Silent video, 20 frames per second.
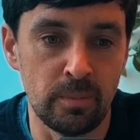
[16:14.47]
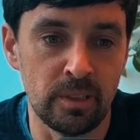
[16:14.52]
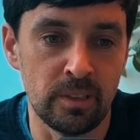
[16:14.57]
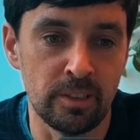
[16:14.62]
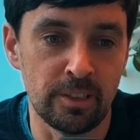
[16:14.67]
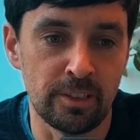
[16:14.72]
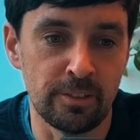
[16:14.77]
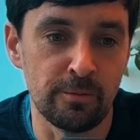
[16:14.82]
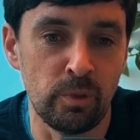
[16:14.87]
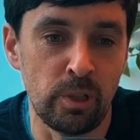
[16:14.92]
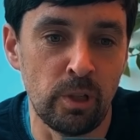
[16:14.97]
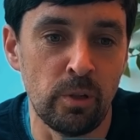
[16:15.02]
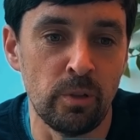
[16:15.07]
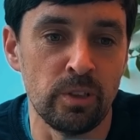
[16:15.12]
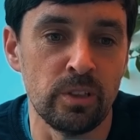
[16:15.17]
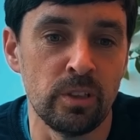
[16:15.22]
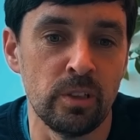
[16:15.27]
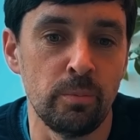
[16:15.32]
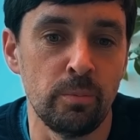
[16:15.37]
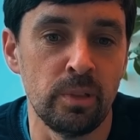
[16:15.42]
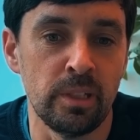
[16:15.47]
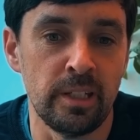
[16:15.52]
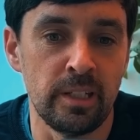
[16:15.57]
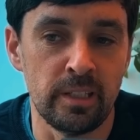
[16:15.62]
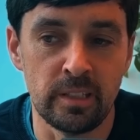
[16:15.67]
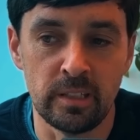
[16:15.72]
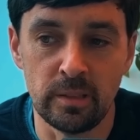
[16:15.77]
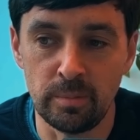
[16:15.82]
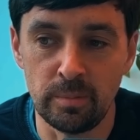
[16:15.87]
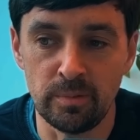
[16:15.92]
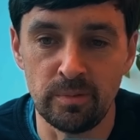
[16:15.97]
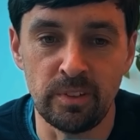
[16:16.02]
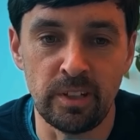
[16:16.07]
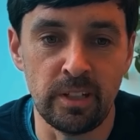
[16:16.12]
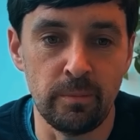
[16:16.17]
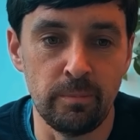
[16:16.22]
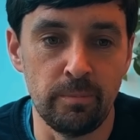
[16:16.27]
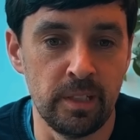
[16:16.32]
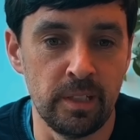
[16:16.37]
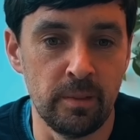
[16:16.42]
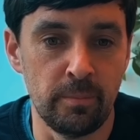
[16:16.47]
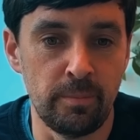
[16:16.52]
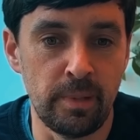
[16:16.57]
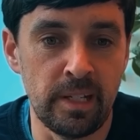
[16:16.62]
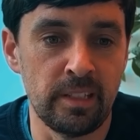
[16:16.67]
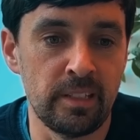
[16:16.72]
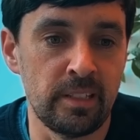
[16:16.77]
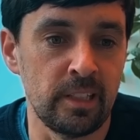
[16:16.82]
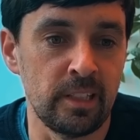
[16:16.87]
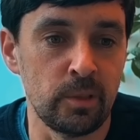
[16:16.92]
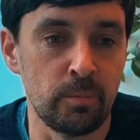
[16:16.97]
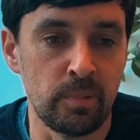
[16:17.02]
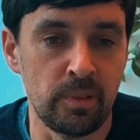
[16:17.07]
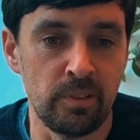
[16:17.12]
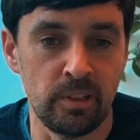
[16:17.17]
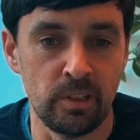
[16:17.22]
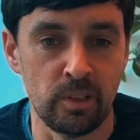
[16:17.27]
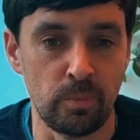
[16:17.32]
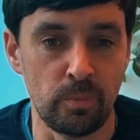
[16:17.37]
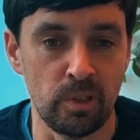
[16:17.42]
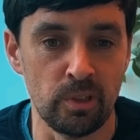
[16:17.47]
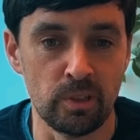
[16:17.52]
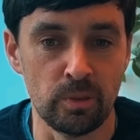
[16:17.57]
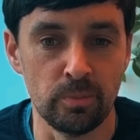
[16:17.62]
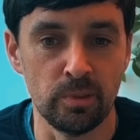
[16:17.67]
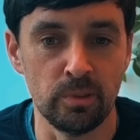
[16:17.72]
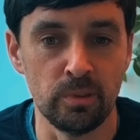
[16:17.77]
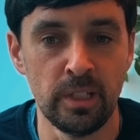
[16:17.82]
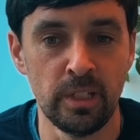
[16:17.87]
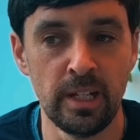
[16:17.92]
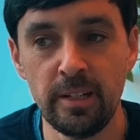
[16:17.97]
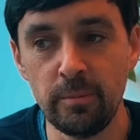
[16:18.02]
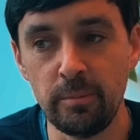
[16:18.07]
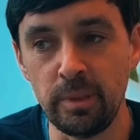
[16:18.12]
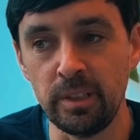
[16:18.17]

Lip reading: because we owe it to the players to provide the best experience possible.